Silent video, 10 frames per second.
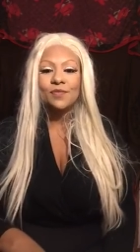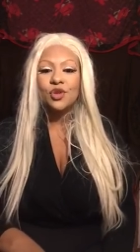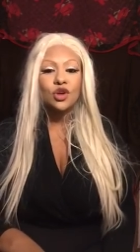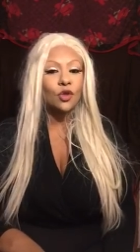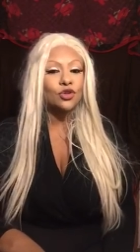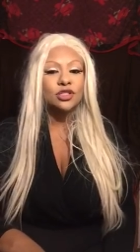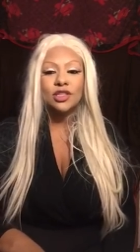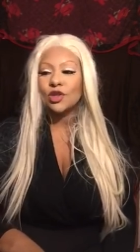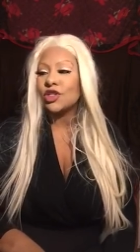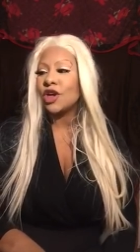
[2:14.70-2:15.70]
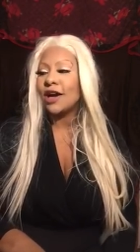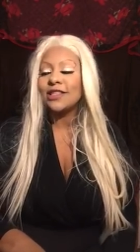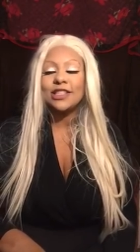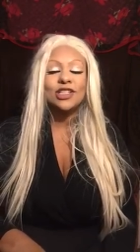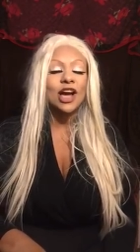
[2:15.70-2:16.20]
You know, there's
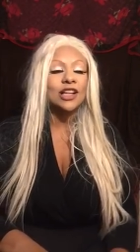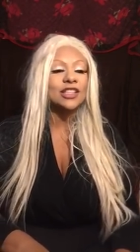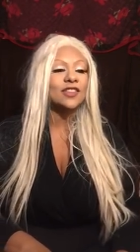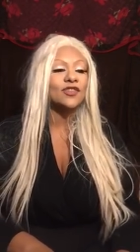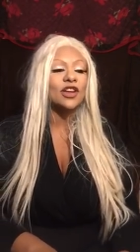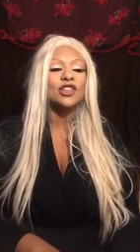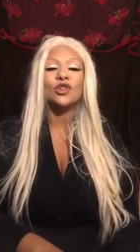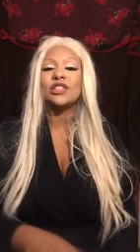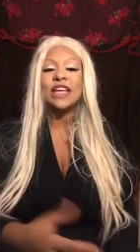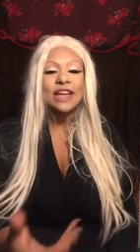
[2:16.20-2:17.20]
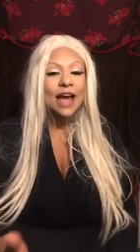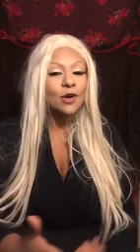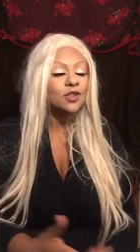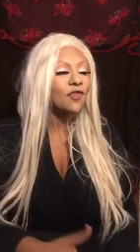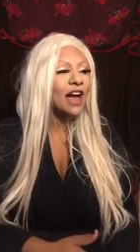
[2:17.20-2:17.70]
tons and tons of, there's
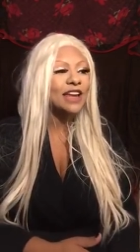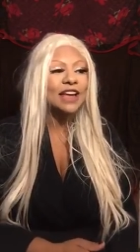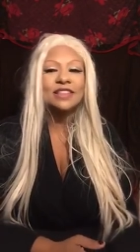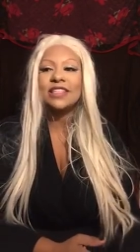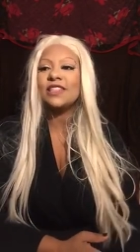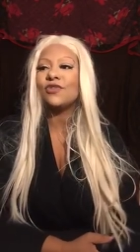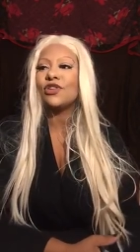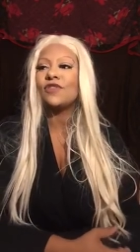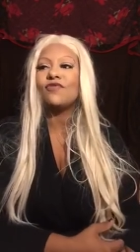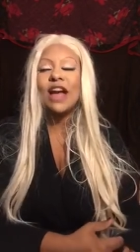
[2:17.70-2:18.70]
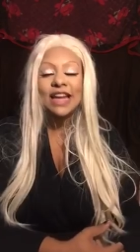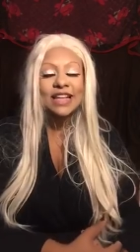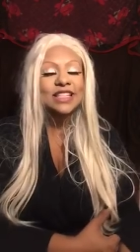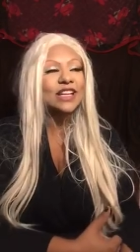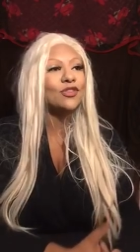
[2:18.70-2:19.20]
in-house finances for
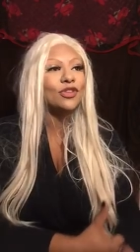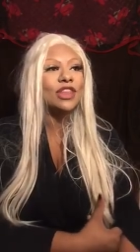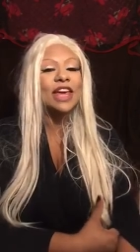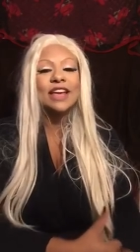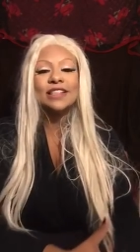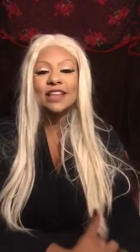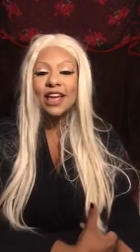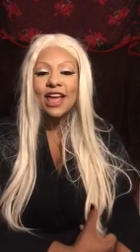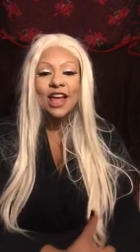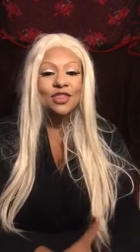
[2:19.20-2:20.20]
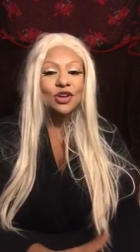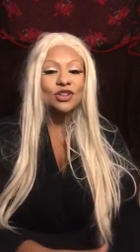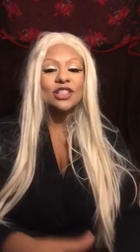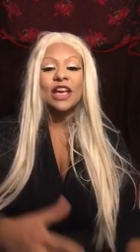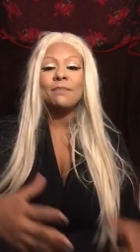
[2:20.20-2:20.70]
financing for things.
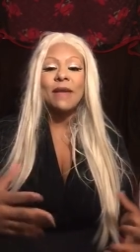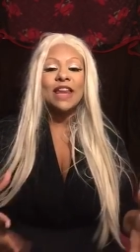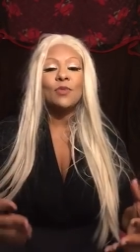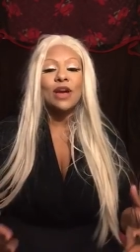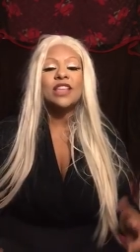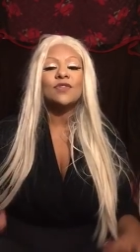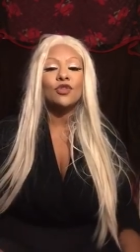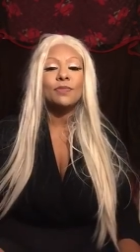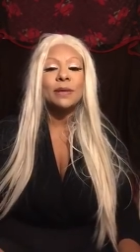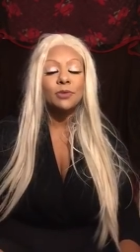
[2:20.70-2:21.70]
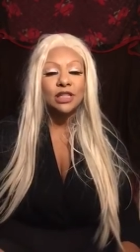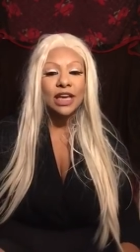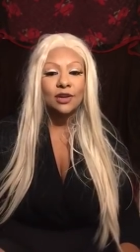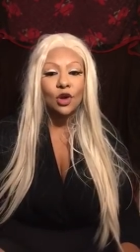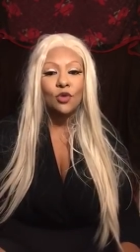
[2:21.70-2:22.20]
There's like many ways for people to
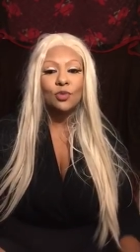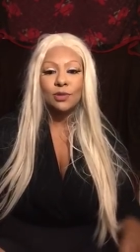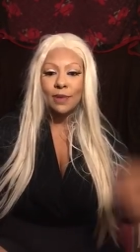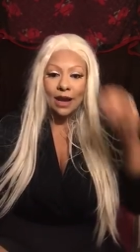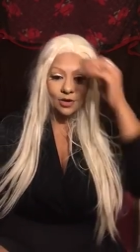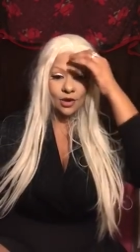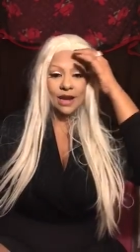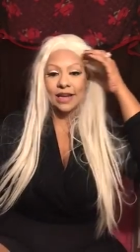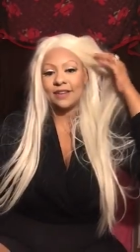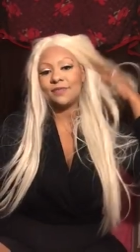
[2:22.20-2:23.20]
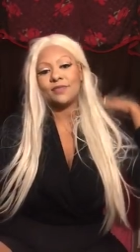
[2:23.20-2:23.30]
get a loan with bad credit.